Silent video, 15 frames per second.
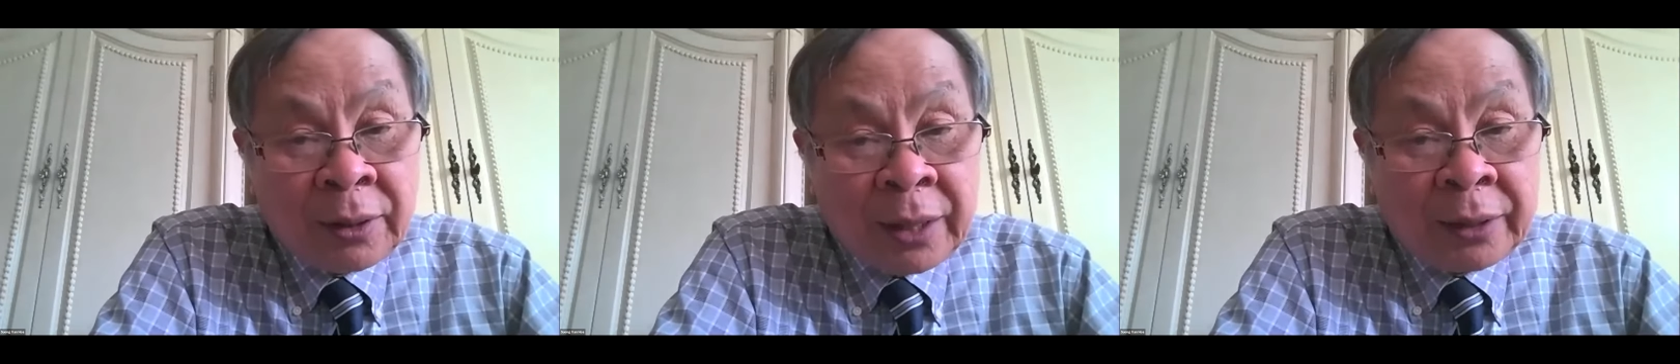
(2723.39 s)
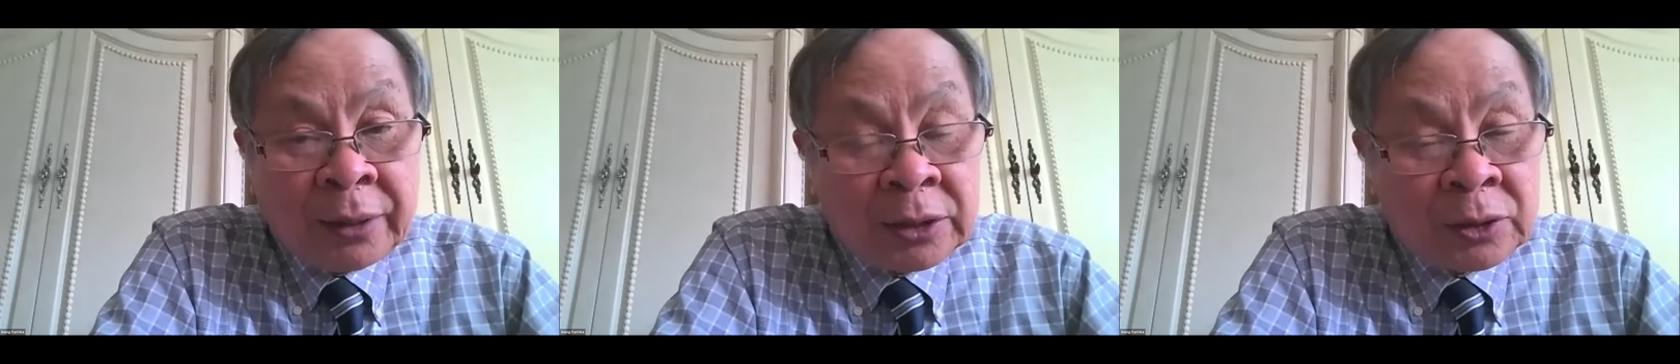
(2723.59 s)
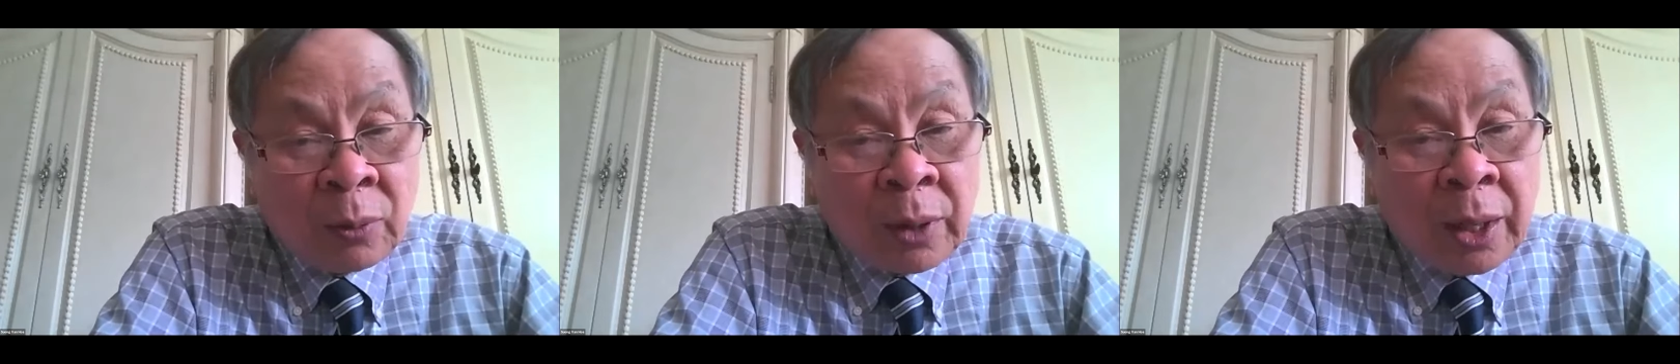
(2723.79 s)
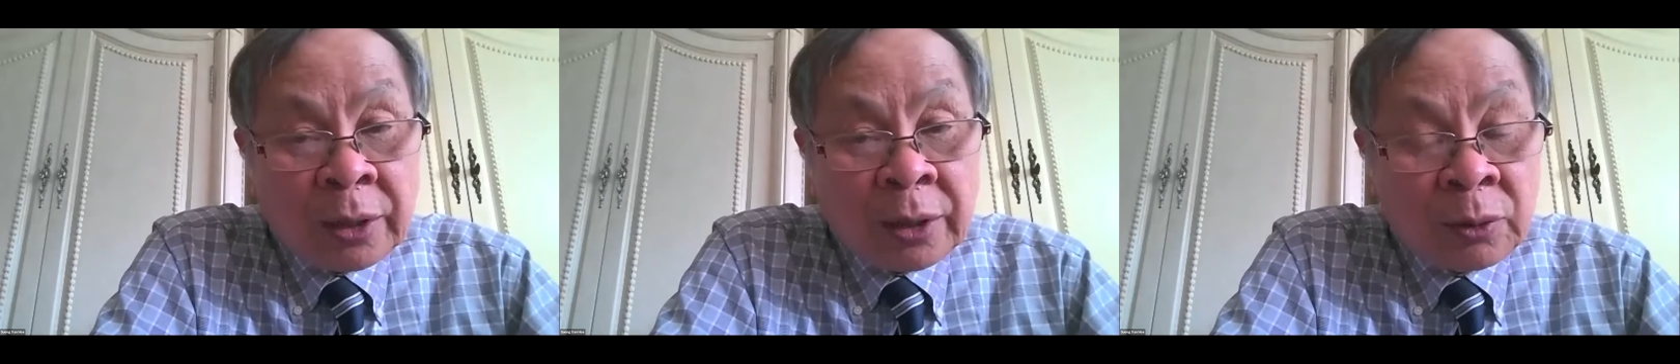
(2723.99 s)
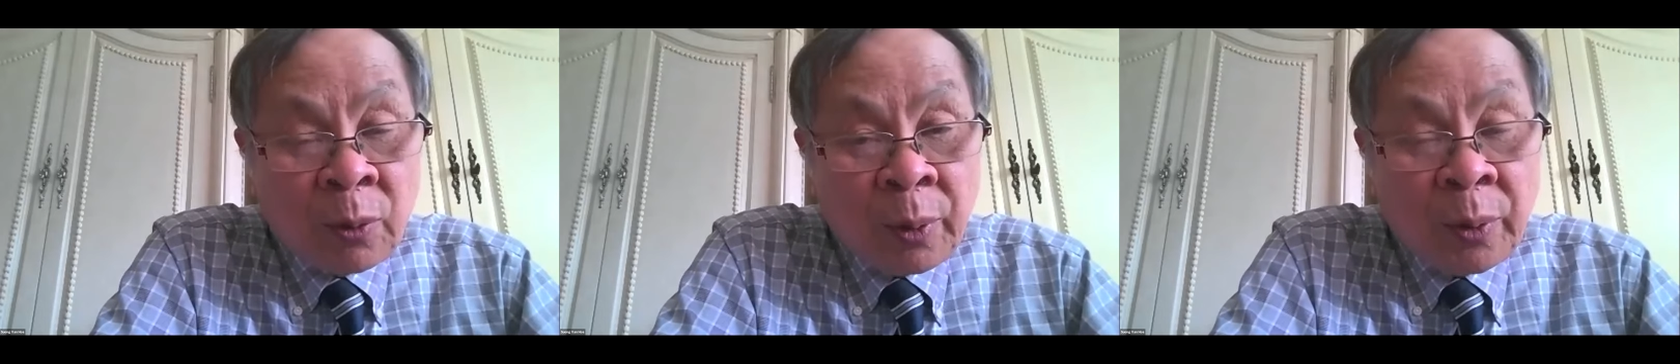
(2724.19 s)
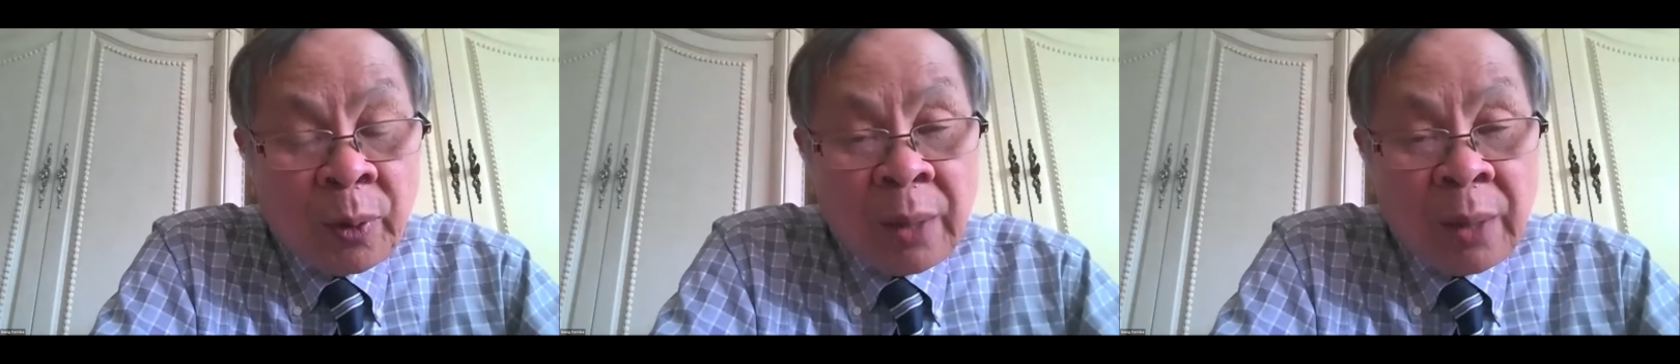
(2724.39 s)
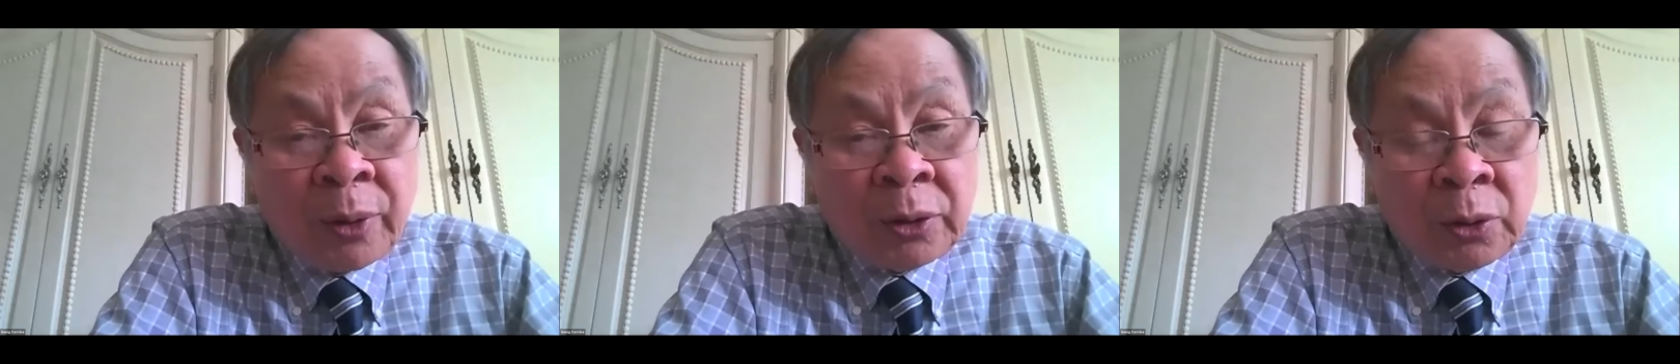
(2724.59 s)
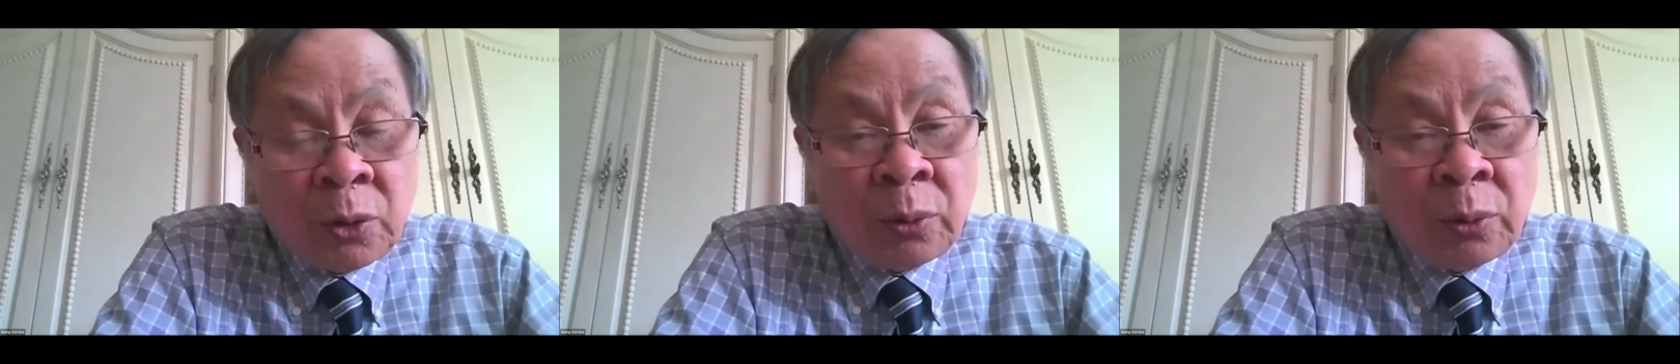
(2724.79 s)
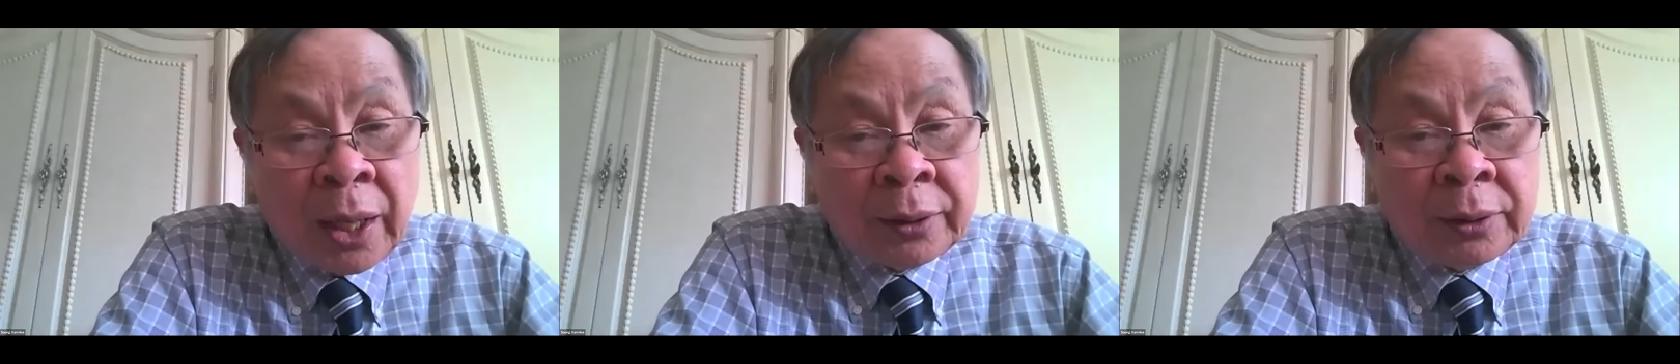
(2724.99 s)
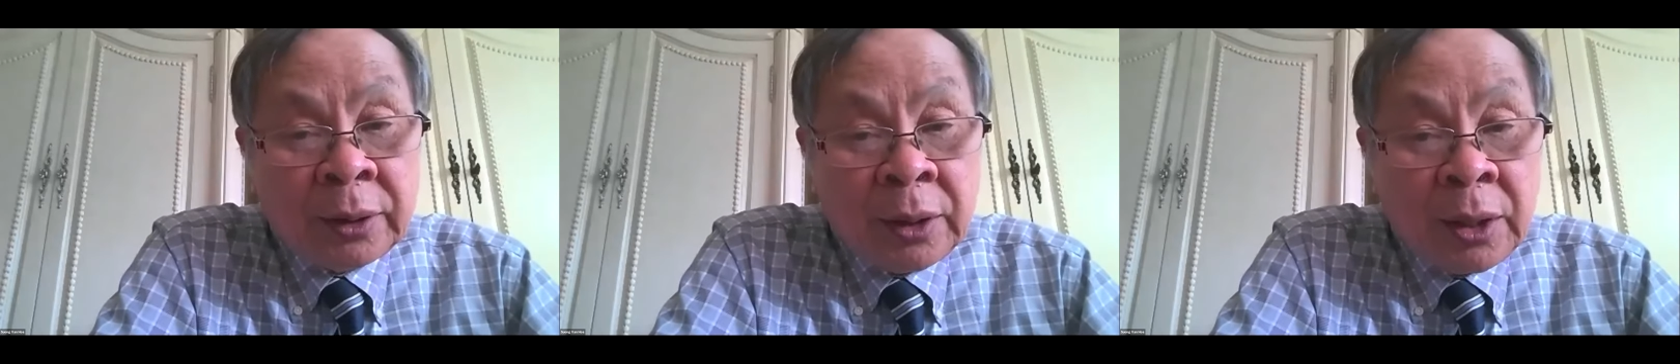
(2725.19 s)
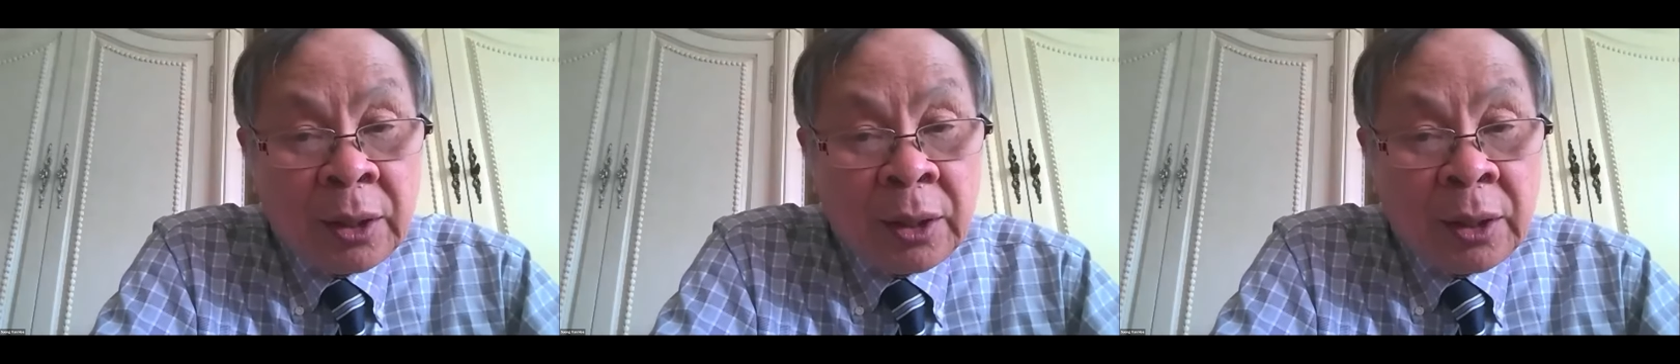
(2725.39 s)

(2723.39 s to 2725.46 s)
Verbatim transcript: then it's okay. So we were able to do that.